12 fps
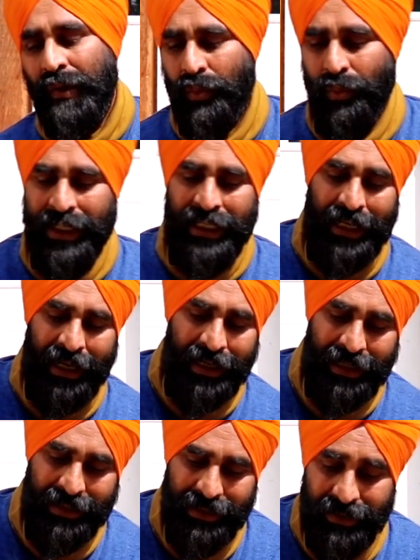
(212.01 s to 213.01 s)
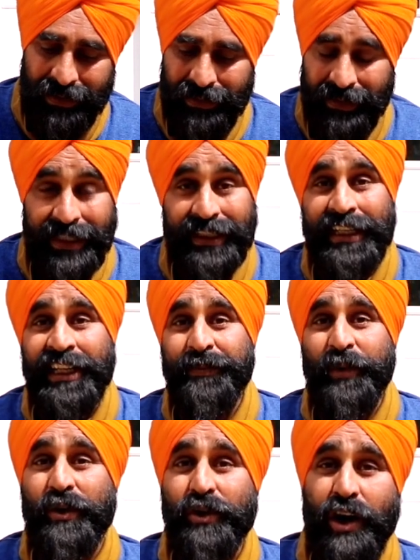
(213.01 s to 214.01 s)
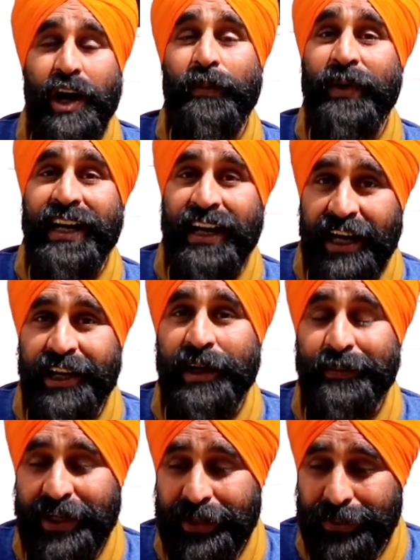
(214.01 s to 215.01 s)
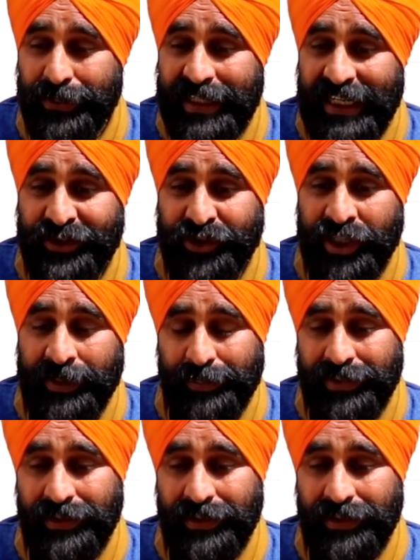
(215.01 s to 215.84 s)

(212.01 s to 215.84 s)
We are thinking about Komagata Maru, that ship